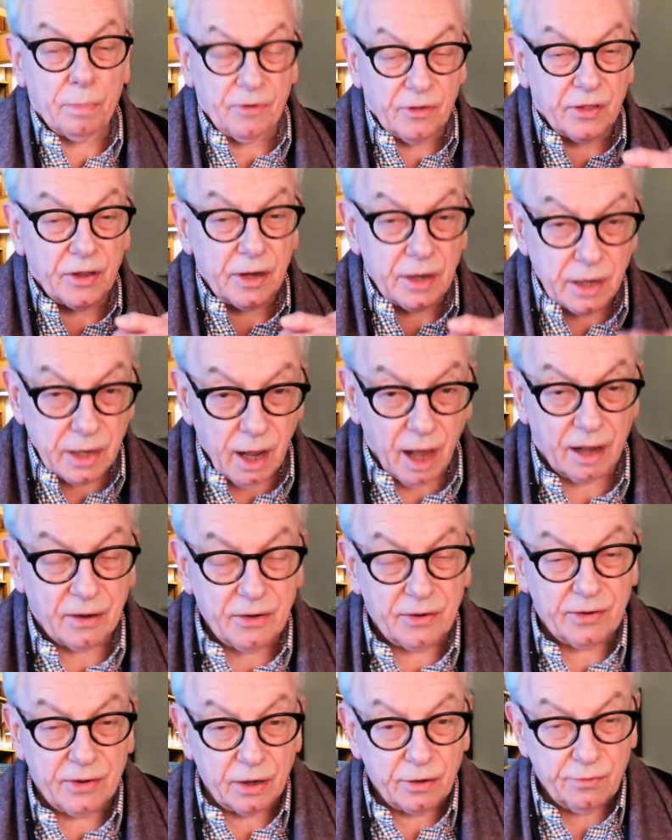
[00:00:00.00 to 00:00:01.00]
the
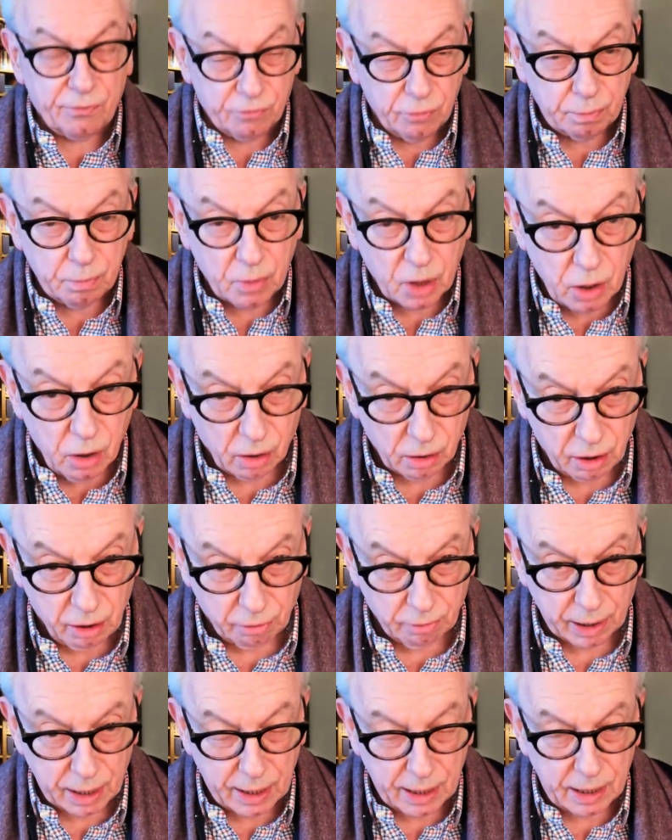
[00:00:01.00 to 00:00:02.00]
Nazis from
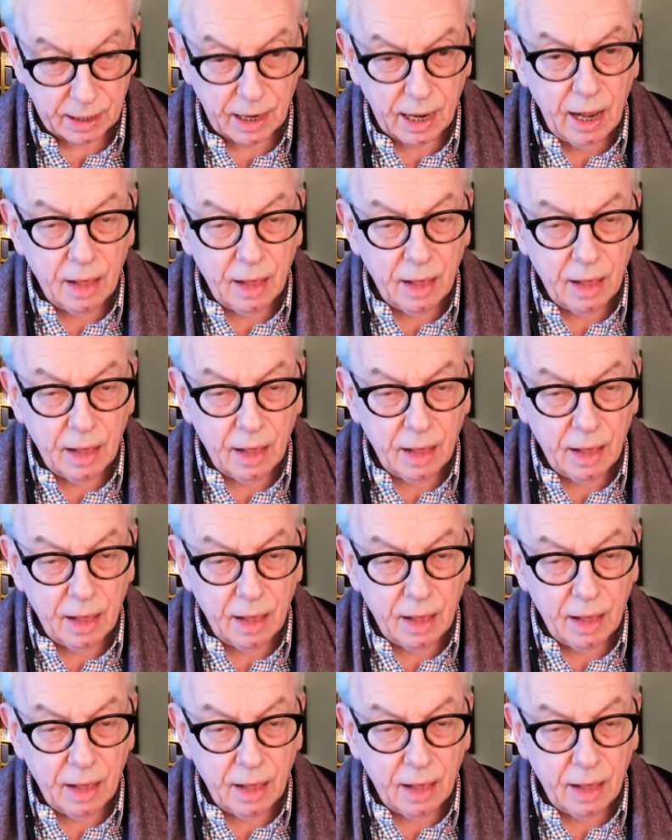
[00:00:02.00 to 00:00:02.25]
conquering it.